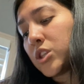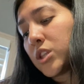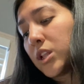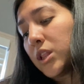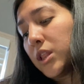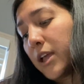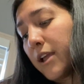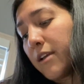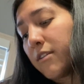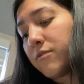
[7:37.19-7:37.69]

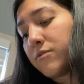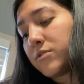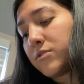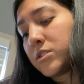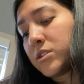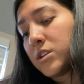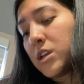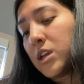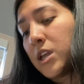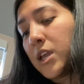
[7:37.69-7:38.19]
left,
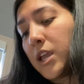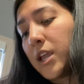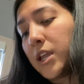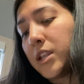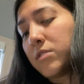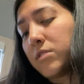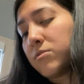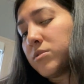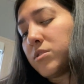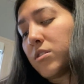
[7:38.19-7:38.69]
and
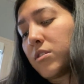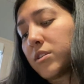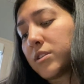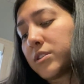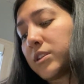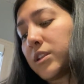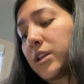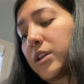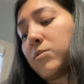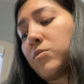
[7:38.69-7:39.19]
it was
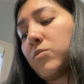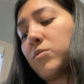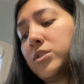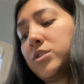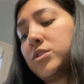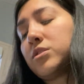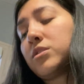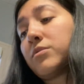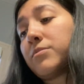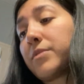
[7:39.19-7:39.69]
hardly like one
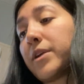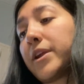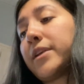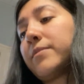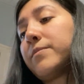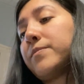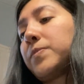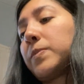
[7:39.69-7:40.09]
to the right.